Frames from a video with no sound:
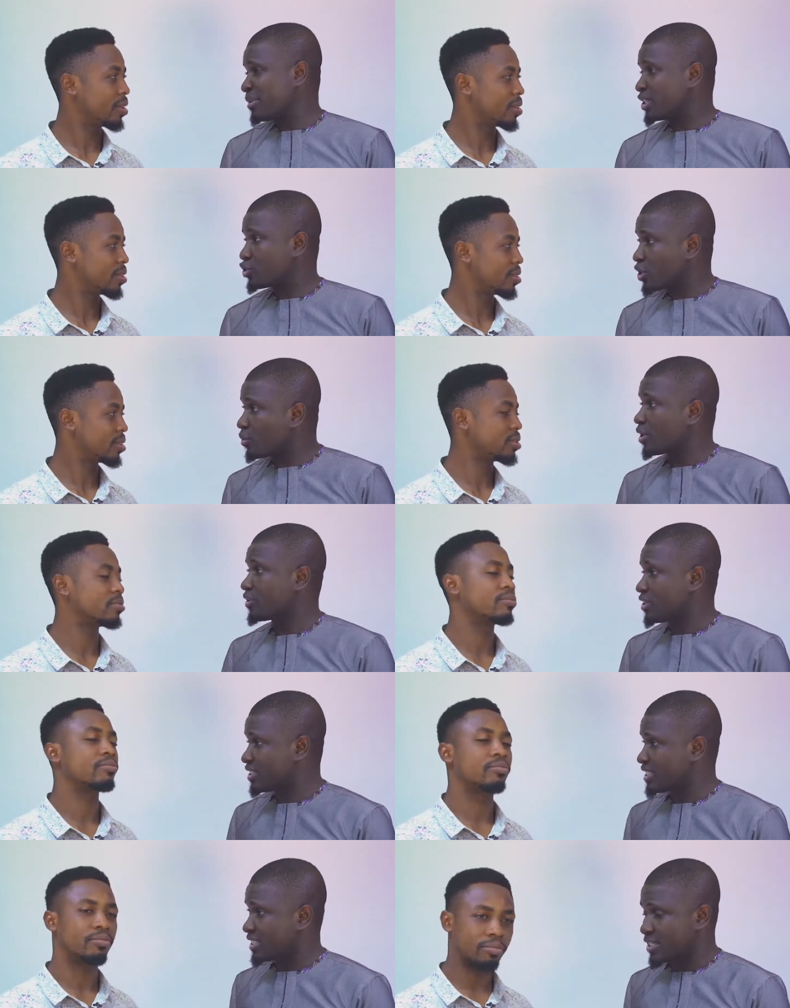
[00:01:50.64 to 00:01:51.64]
Speaker 1: been doing well
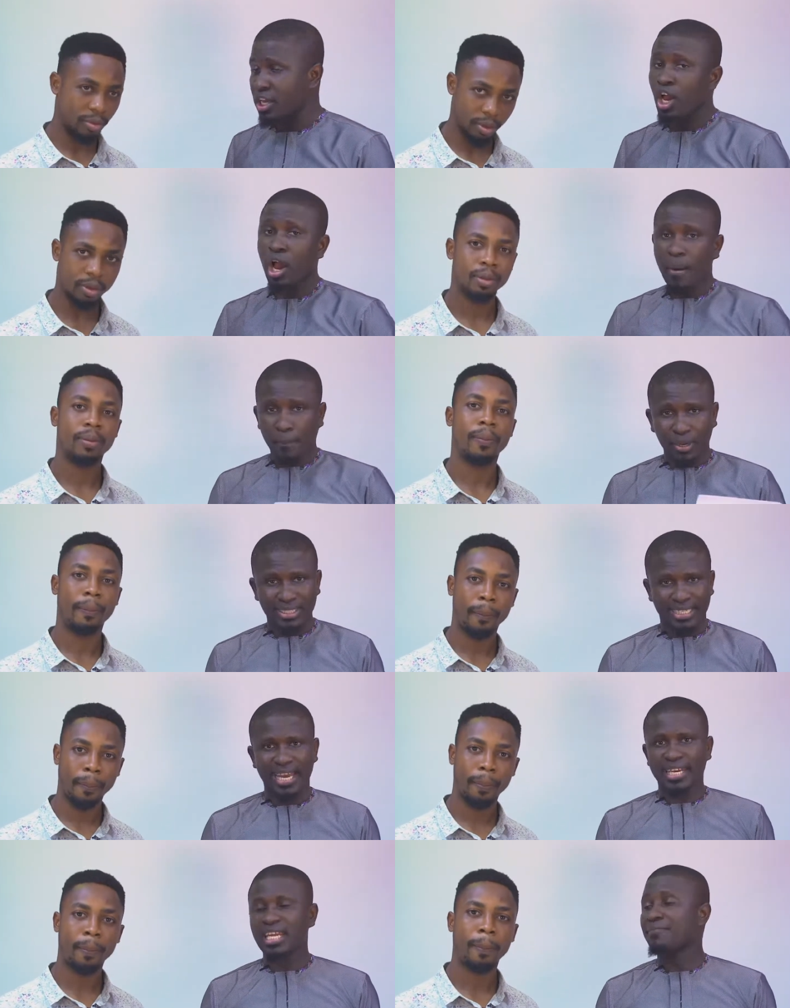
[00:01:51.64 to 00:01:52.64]
this season. But
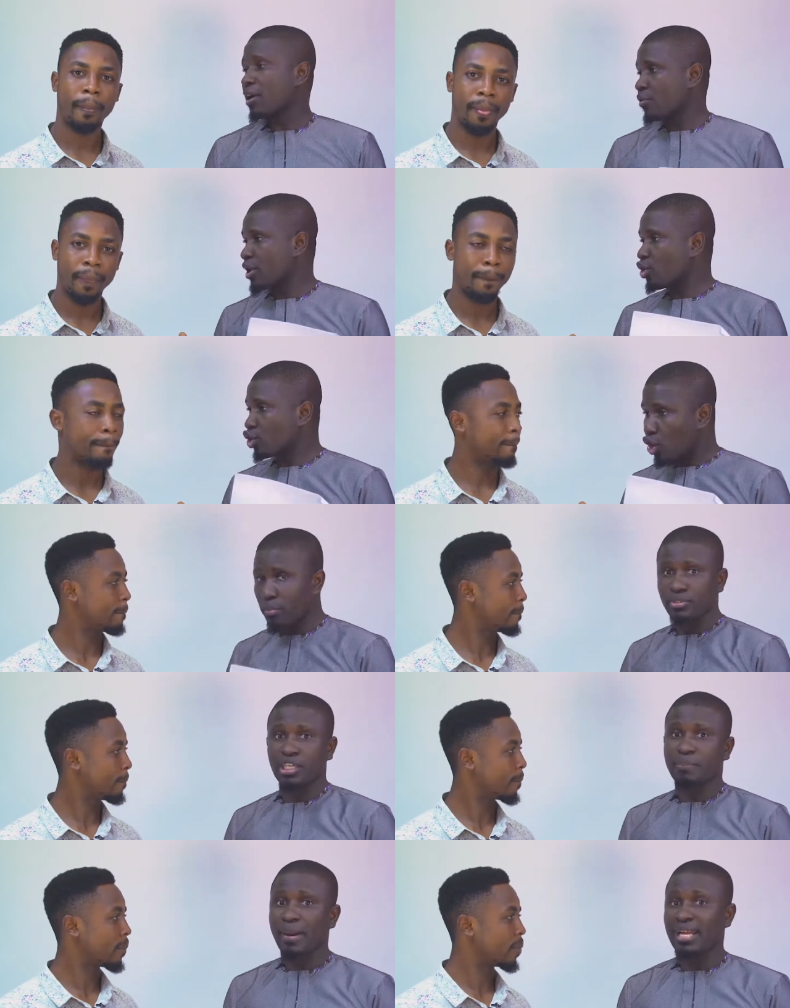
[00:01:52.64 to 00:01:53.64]
then, if Aguero comes
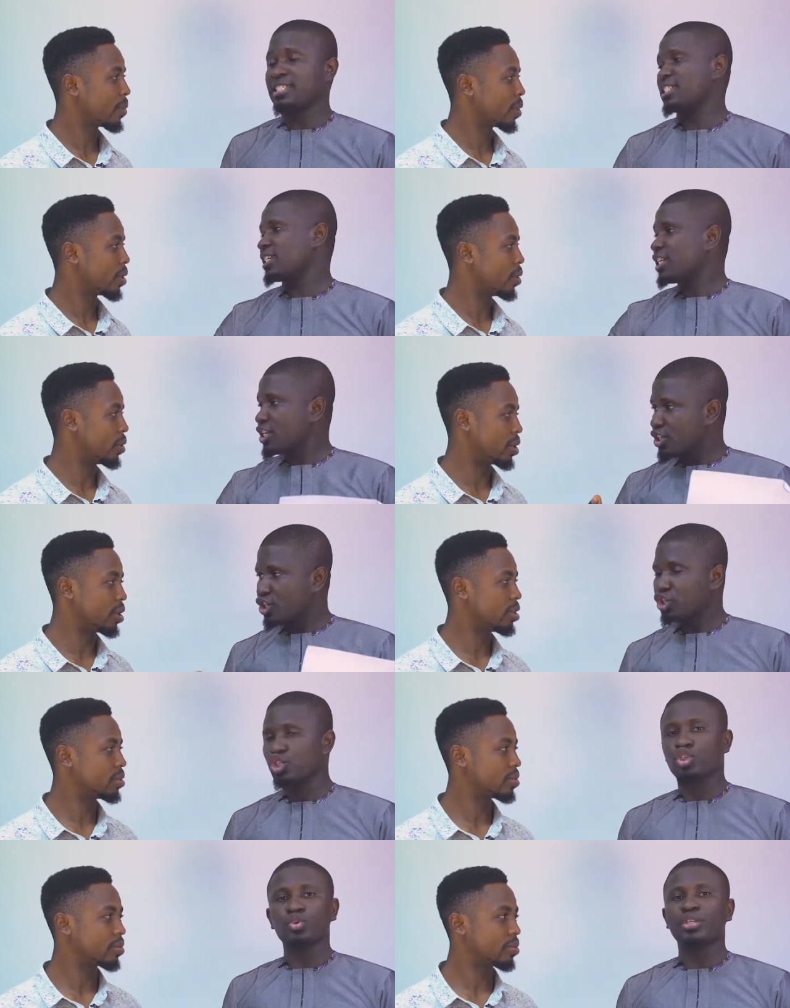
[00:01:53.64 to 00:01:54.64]
to the party, okay. he
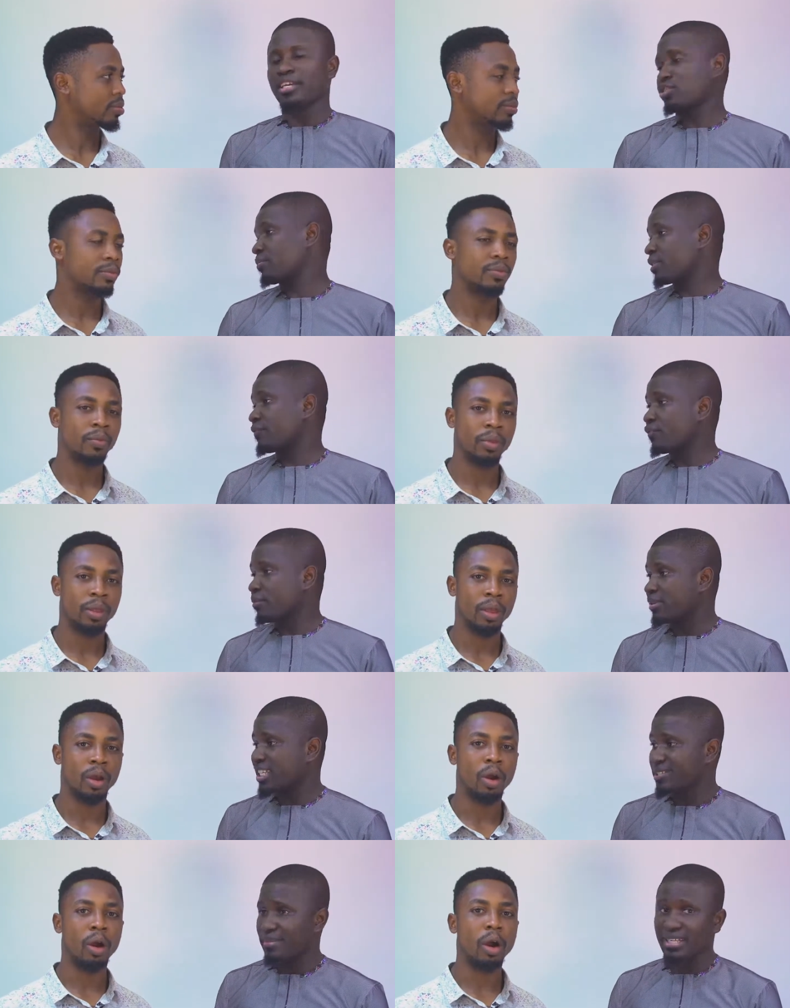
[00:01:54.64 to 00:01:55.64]
should get something from
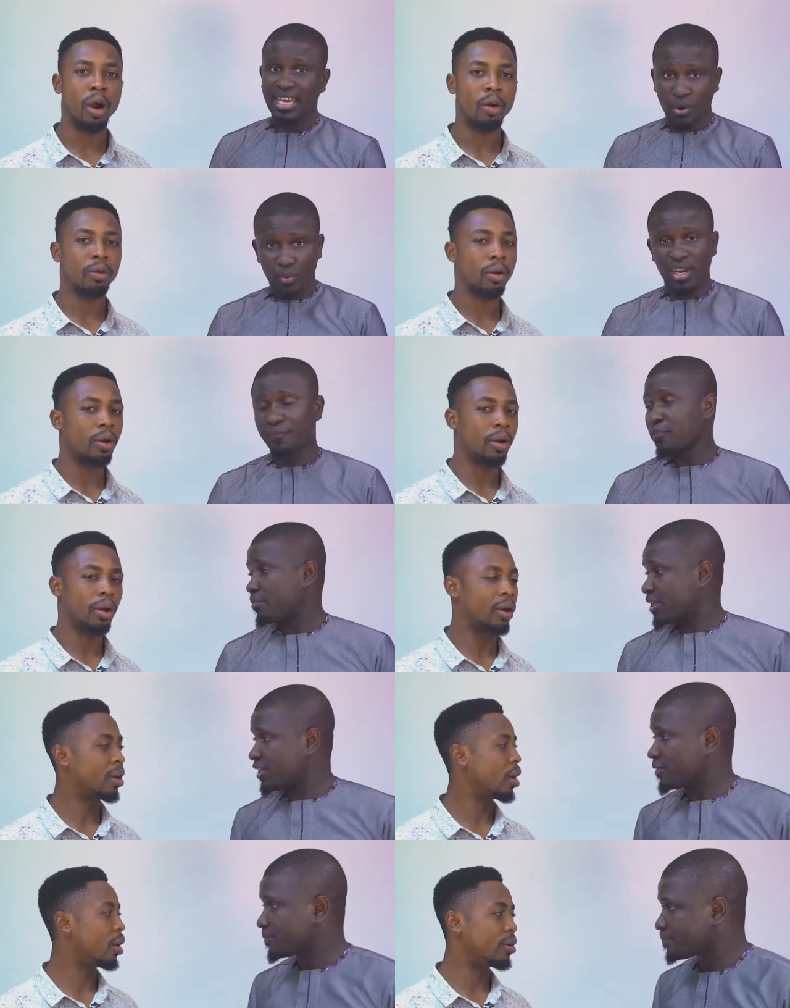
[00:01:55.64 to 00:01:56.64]
this match. A All win right. for
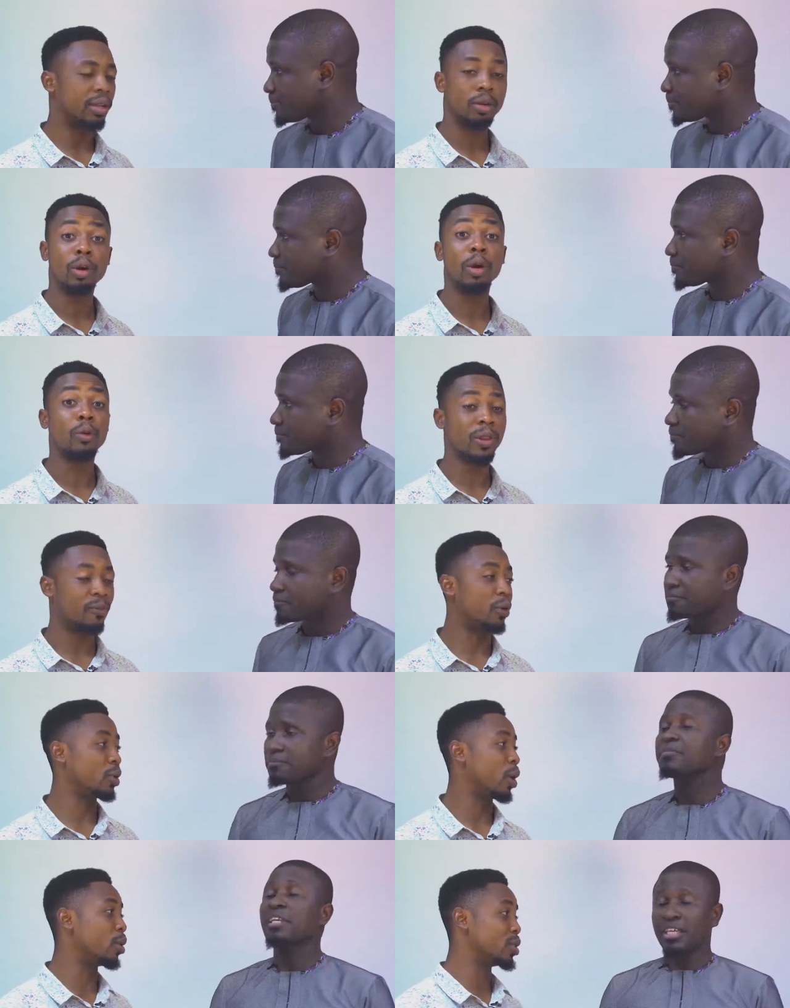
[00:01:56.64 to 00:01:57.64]
me.
Speaker 2: All right, a win
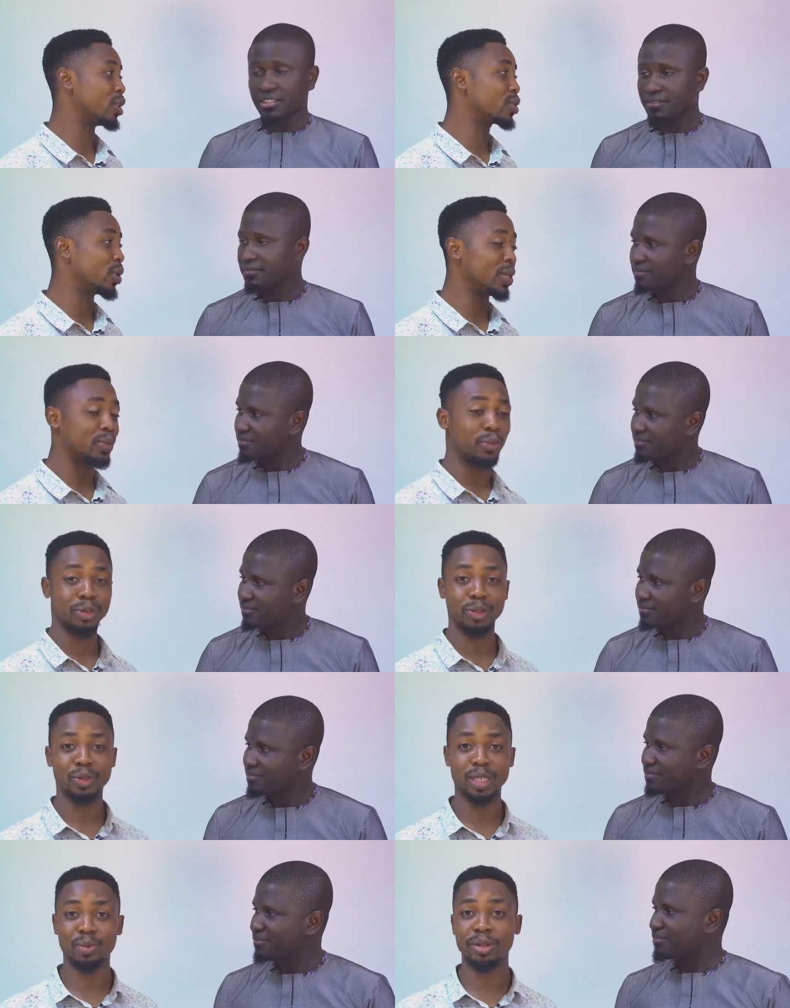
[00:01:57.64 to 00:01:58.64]
for you. I was yes. just going to put
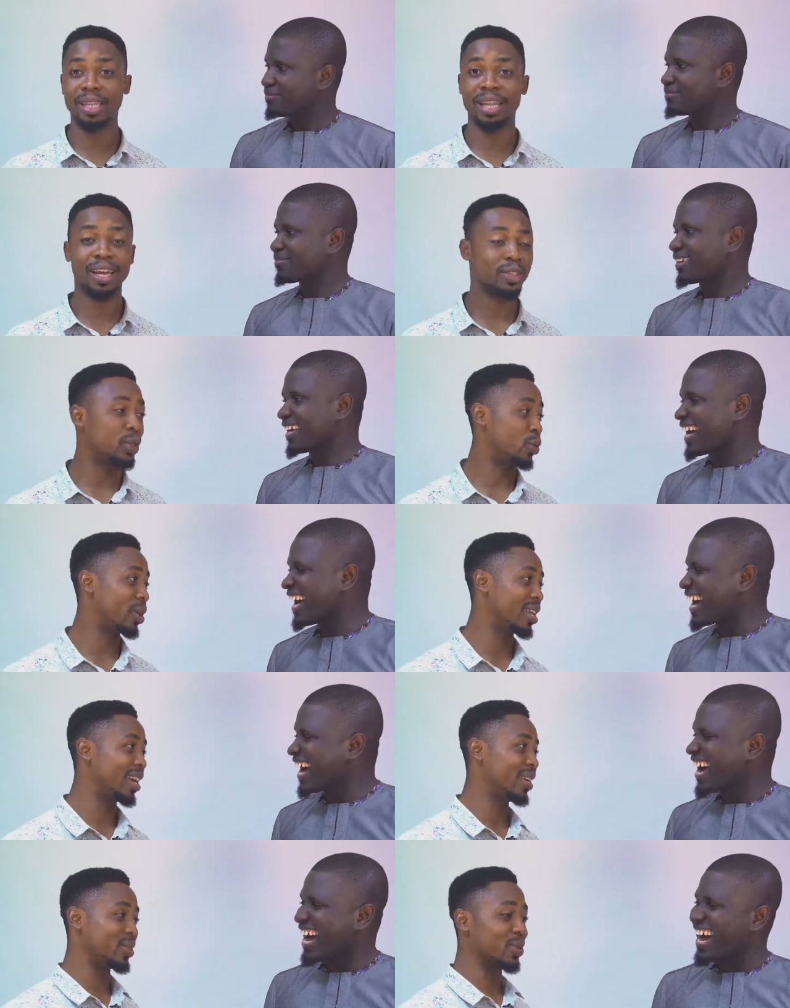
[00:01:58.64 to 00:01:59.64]
you on the spot and ask you
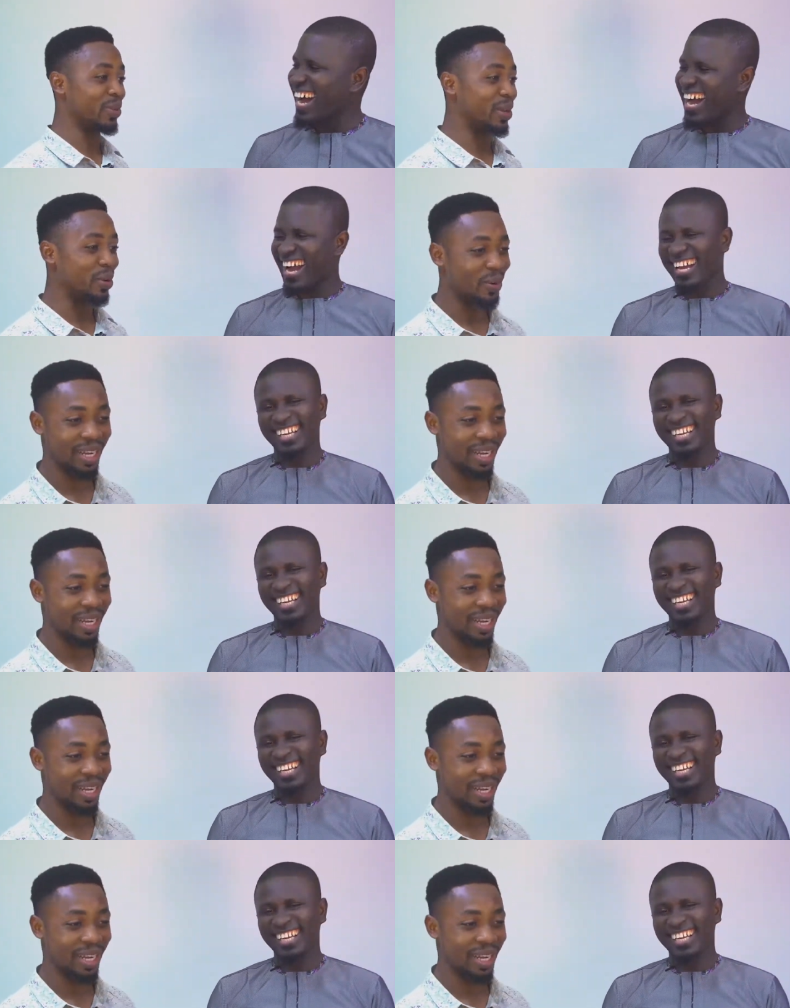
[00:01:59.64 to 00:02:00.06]
whether it will be a